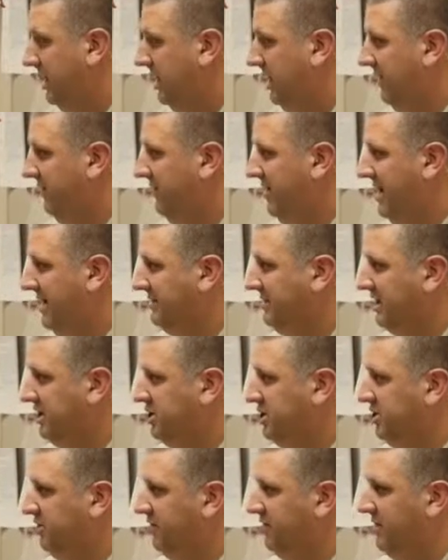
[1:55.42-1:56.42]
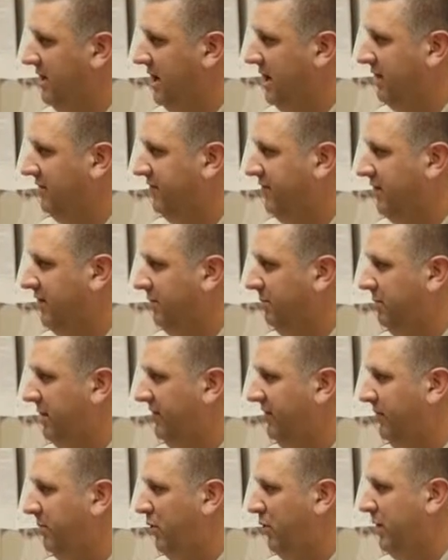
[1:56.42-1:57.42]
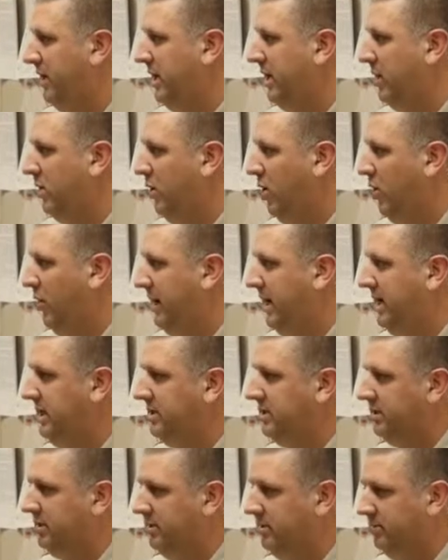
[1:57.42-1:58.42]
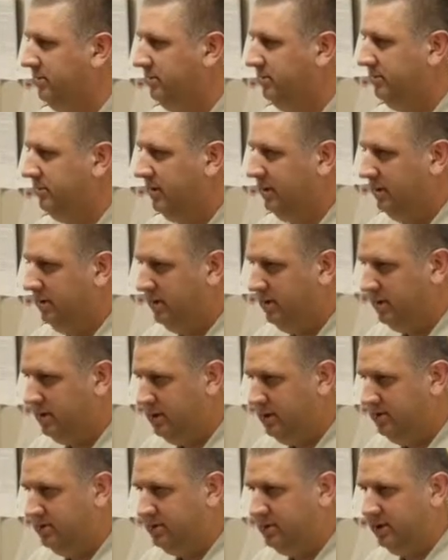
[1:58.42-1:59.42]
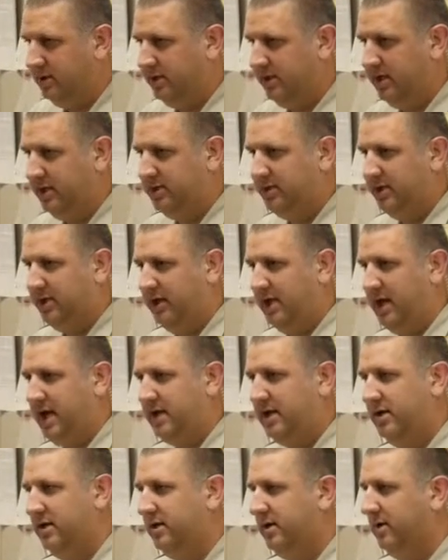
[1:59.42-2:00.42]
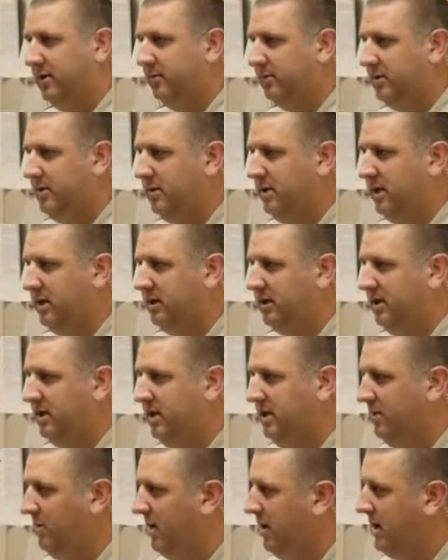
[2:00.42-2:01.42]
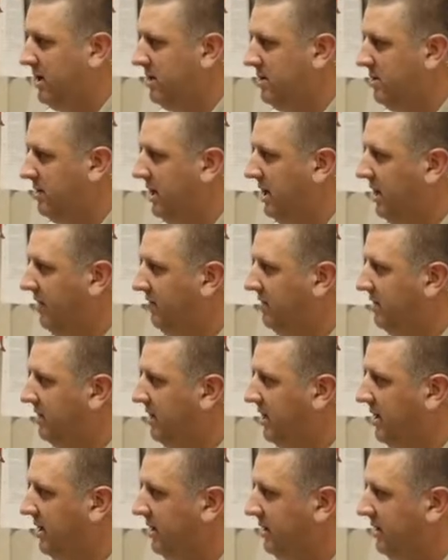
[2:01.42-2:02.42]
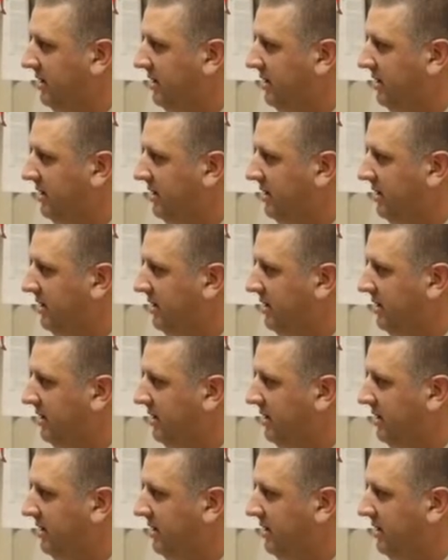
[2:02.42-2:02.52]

Even as a juvenile, if you're above a .08, you still get treated like an adult. You get the DUI, you get everything.